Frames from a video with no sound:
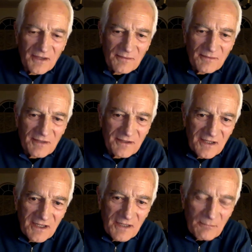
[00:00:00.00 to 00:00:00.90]
not. But,
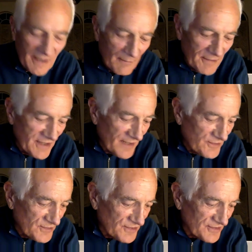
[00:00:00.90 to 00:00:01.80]
yeah, but I mean,
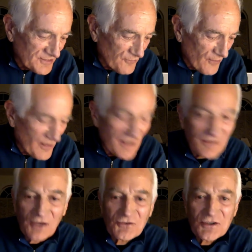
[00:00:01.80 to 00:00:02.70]
yeah, this, it's a
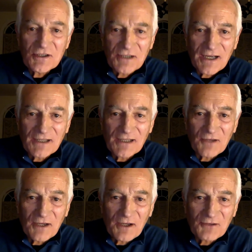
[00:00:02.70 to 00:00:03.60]
very touchy
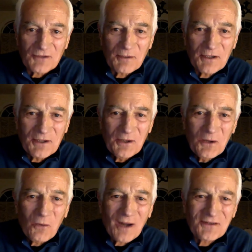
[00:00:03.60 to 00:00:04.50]
kind of thing. As somebody